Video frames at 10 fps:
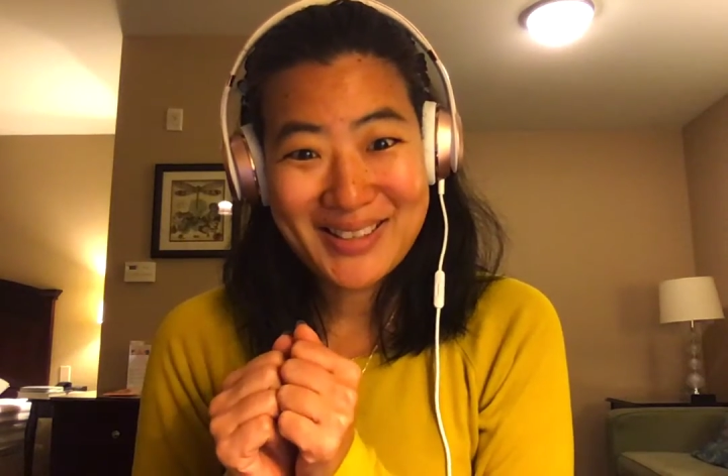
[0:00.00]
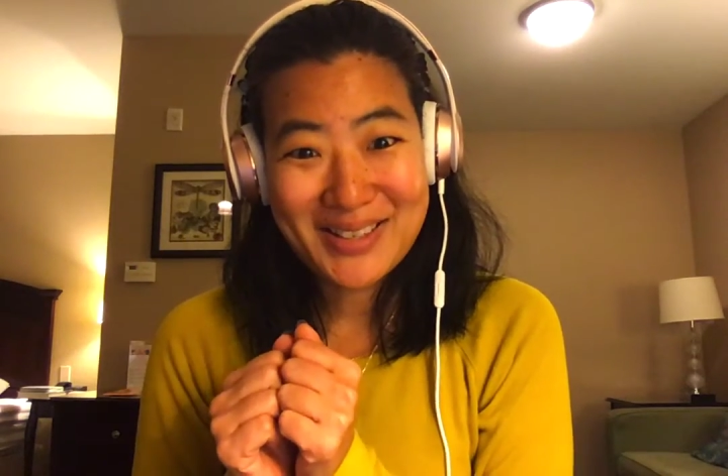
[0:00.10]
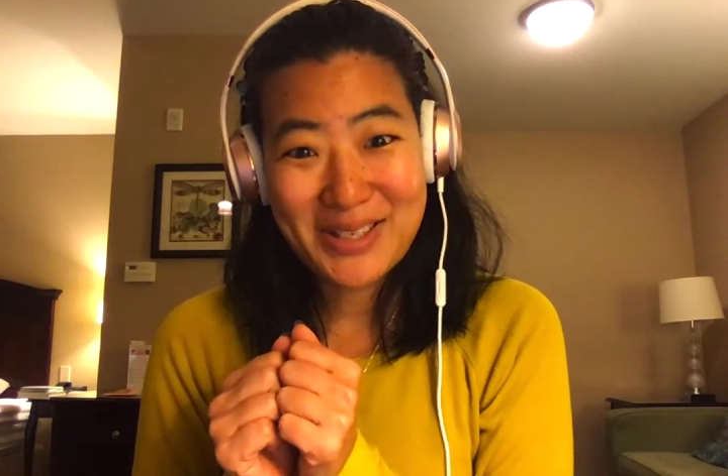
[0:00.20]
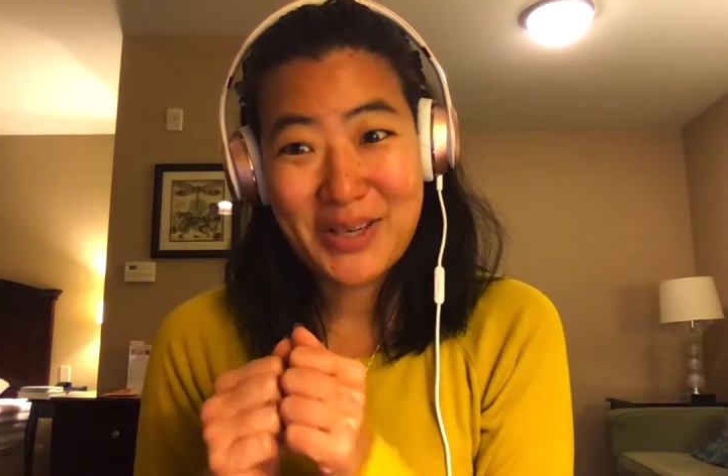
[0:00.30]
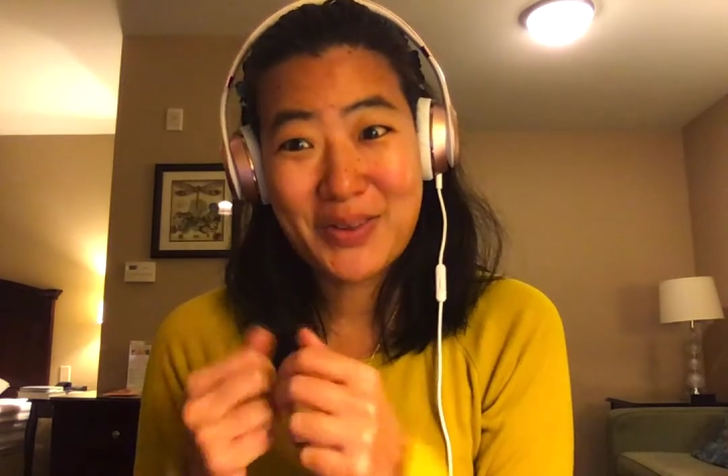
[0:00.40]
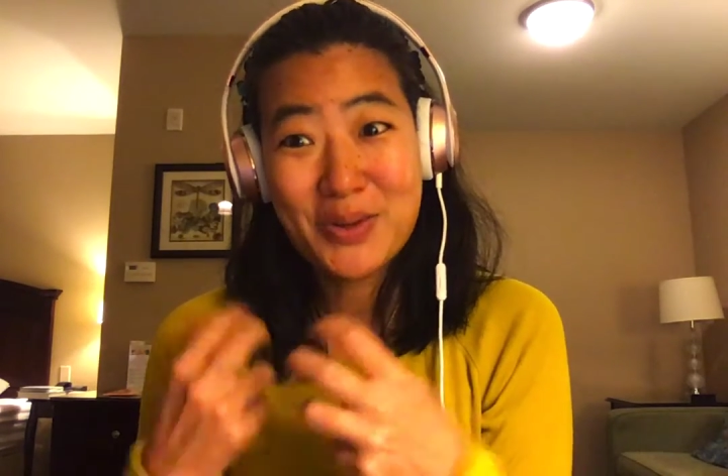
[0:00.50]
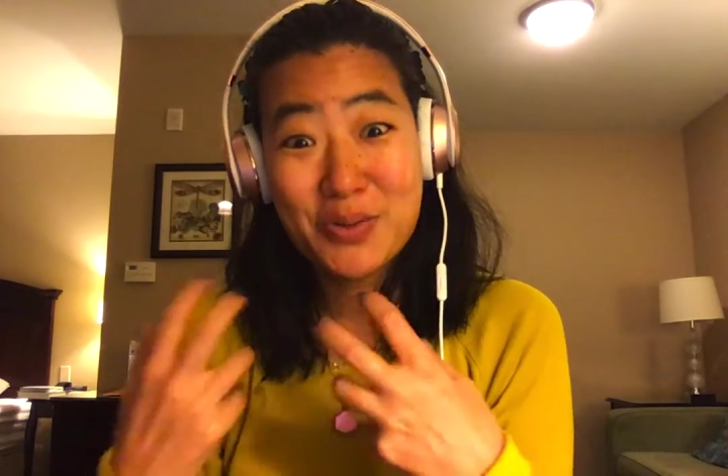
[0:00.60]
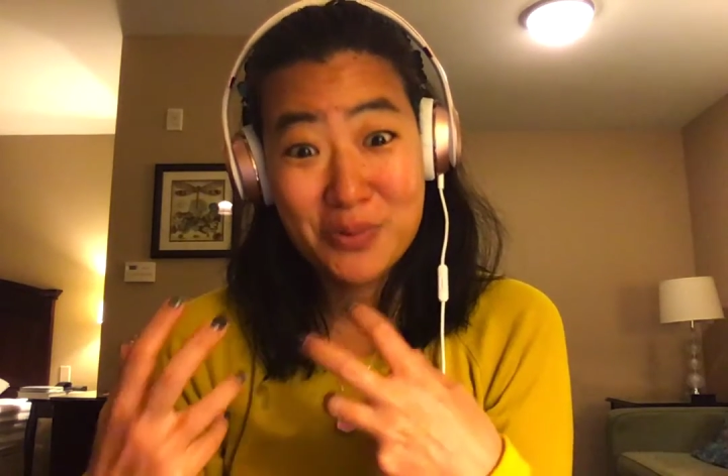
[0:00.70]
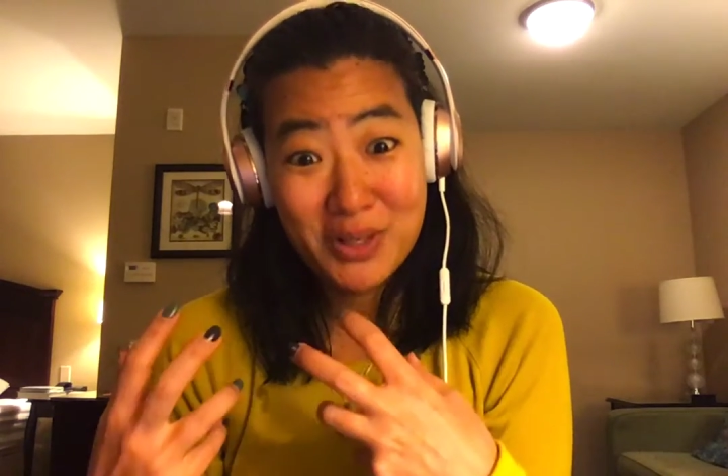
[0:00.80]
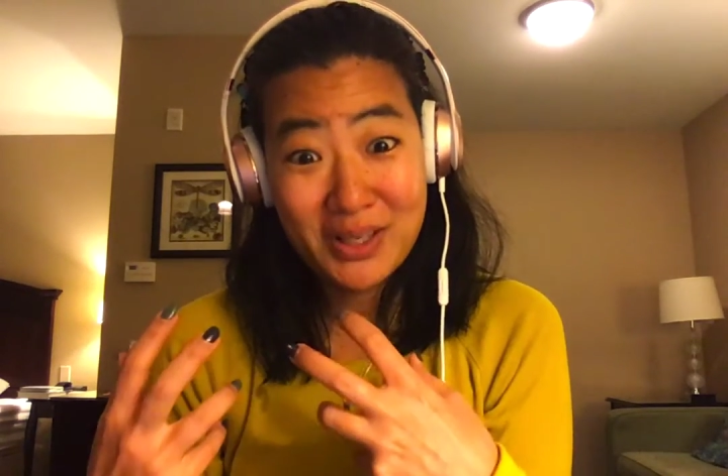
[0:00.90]
and see if those
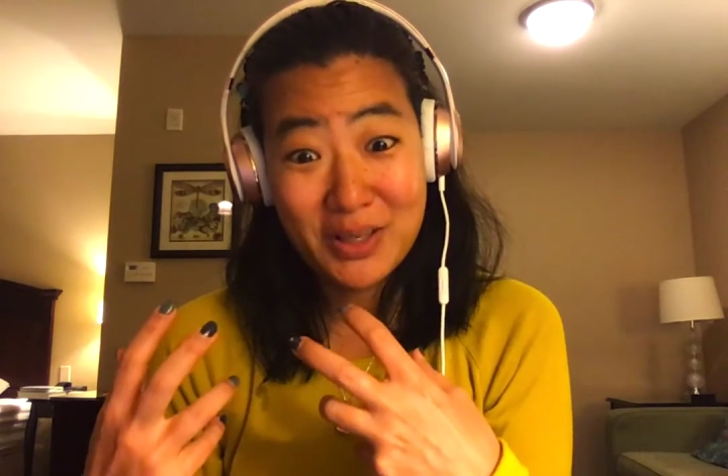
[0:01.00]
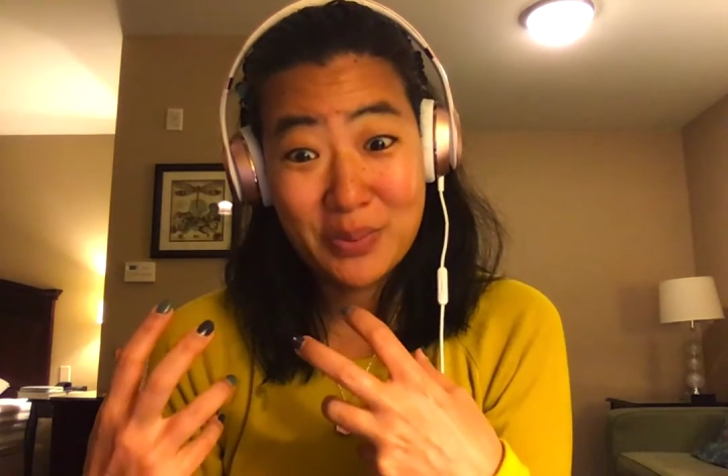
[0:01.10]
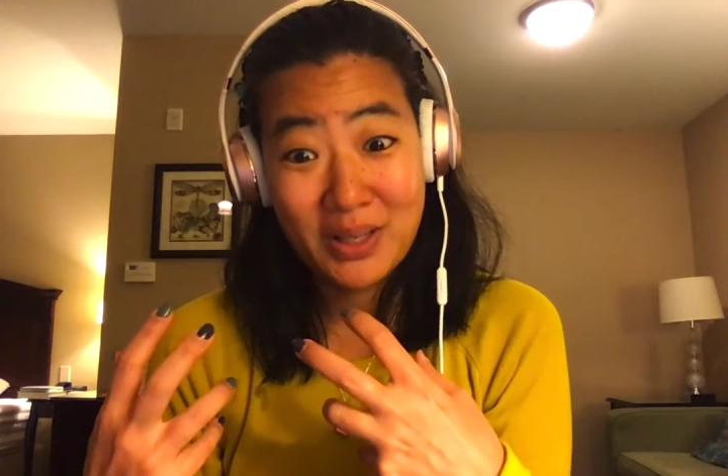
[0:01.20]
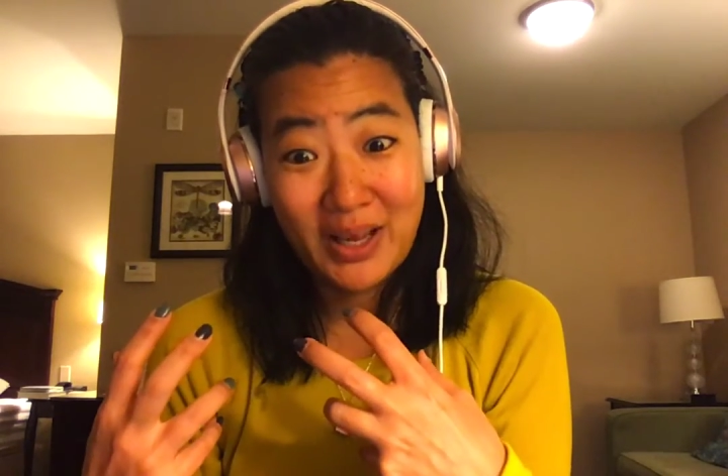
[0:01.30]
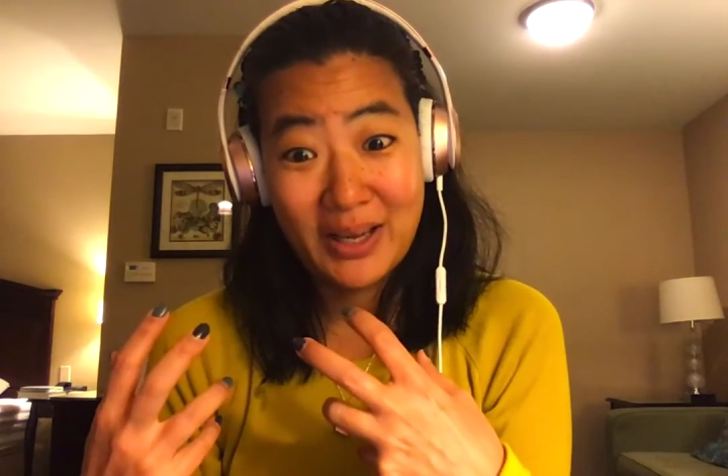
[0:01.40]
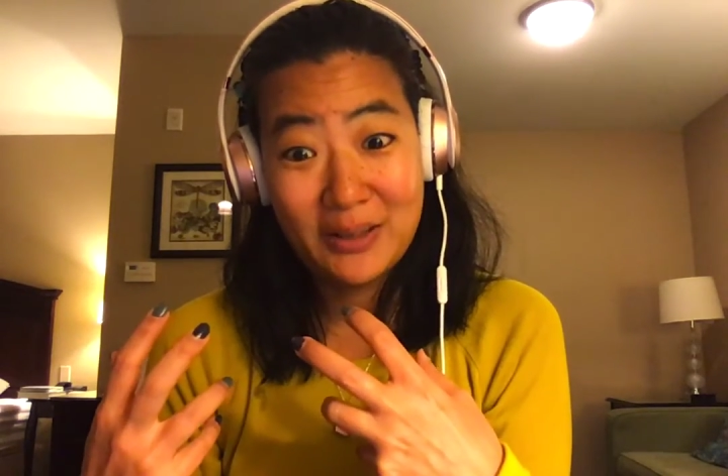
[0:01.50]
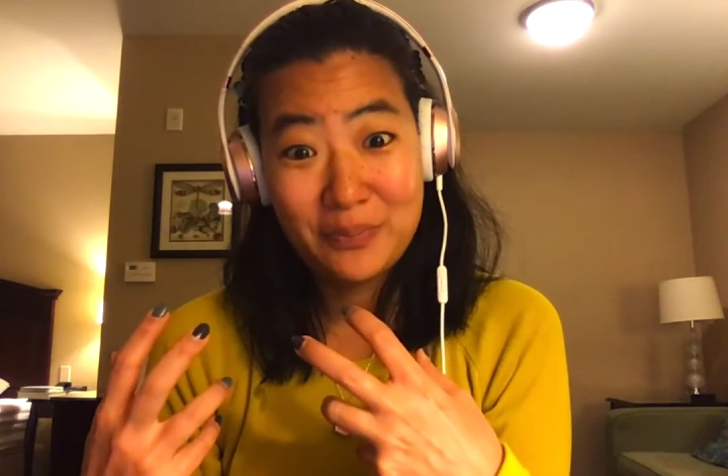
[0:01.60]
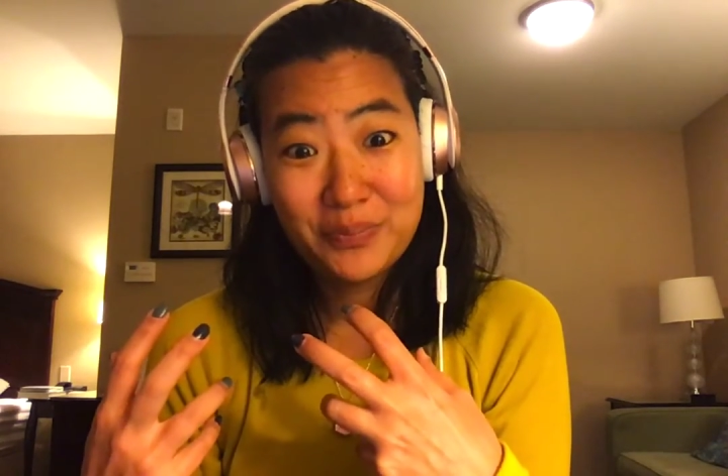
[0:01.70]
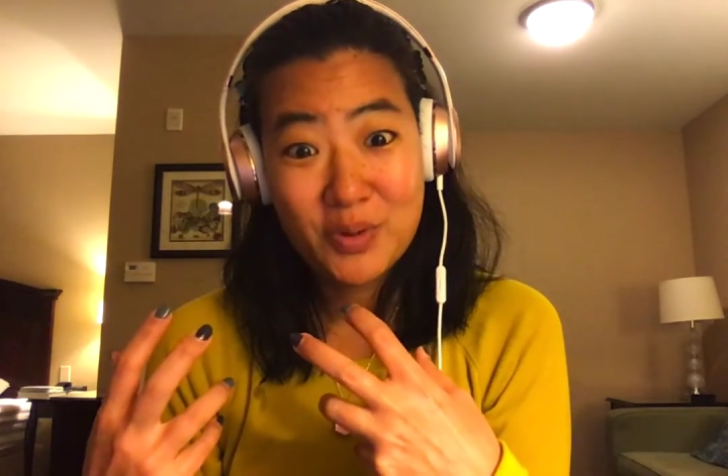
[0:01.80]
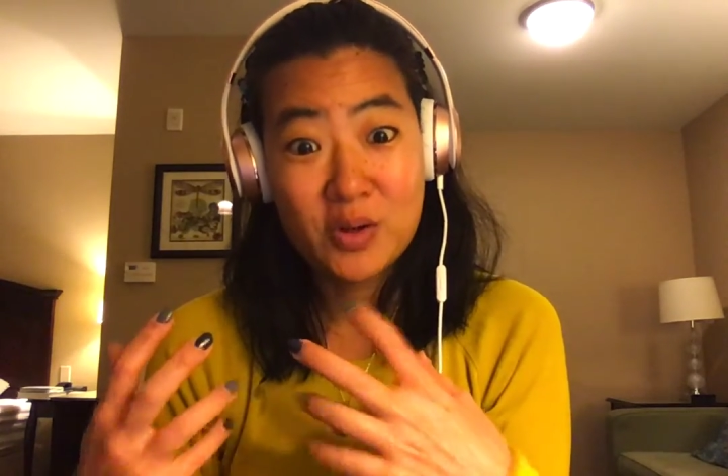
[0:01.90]
really apply,
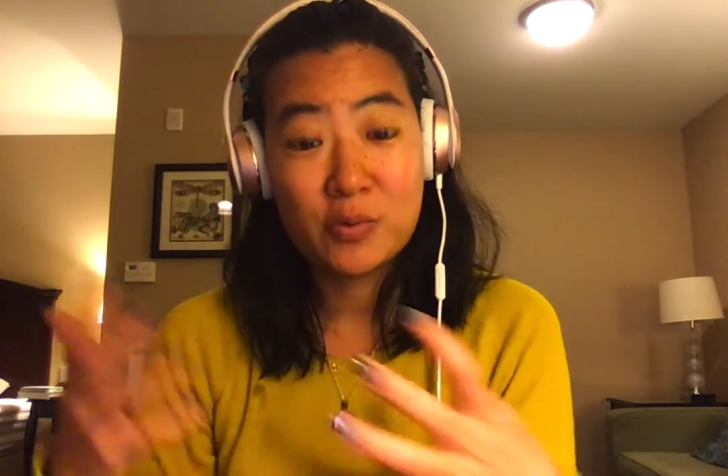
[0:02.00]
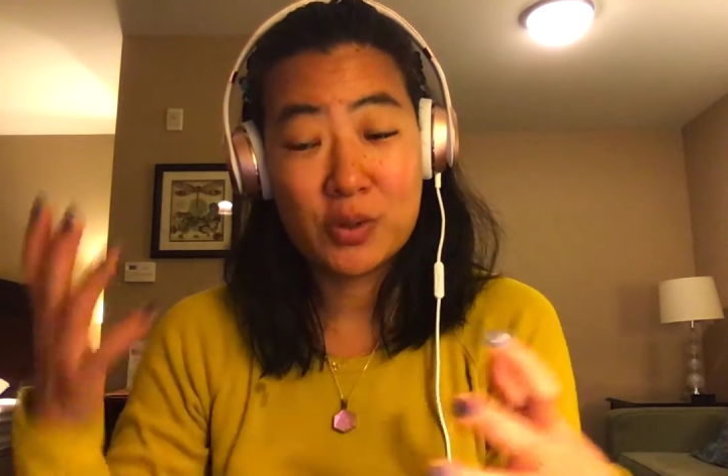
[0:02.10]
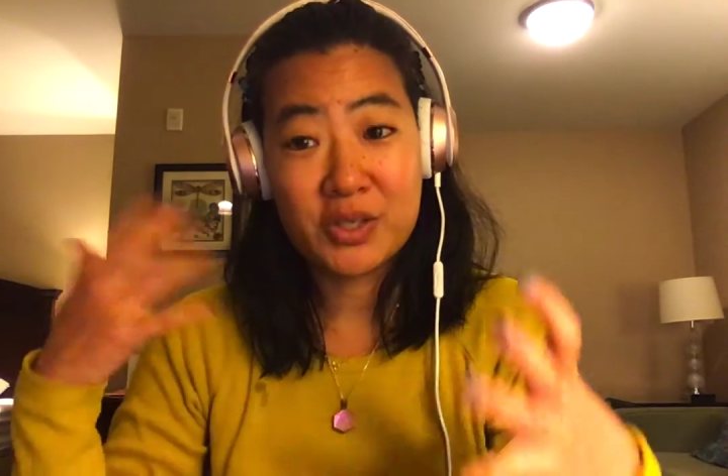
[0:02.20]
or